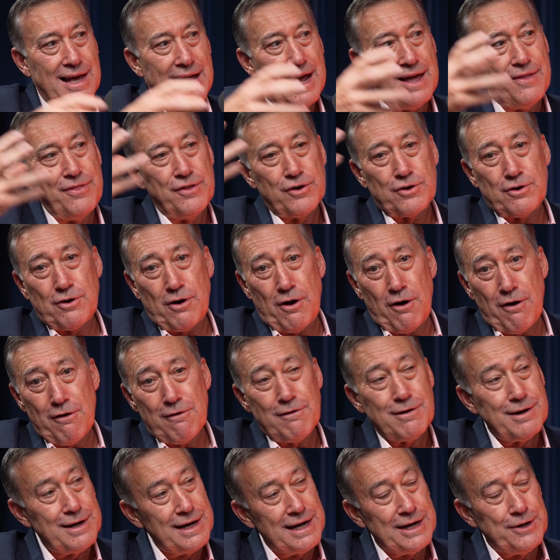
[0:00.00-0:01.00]
And the
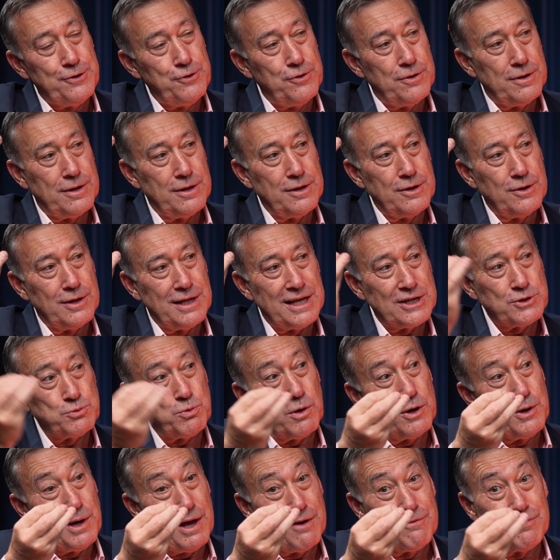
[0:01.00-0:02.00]
current, that's
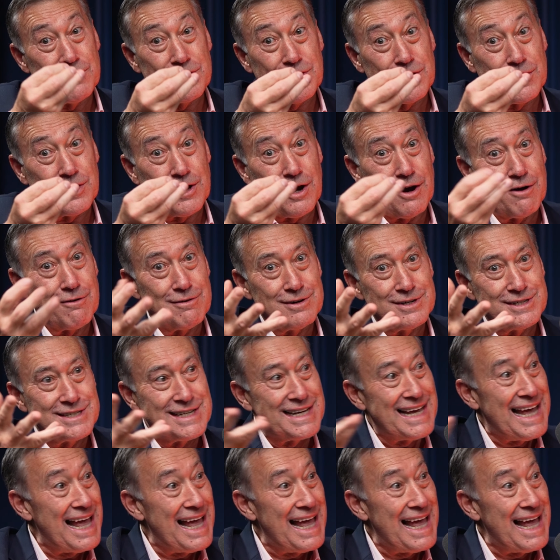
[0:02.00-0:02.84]
why you have a current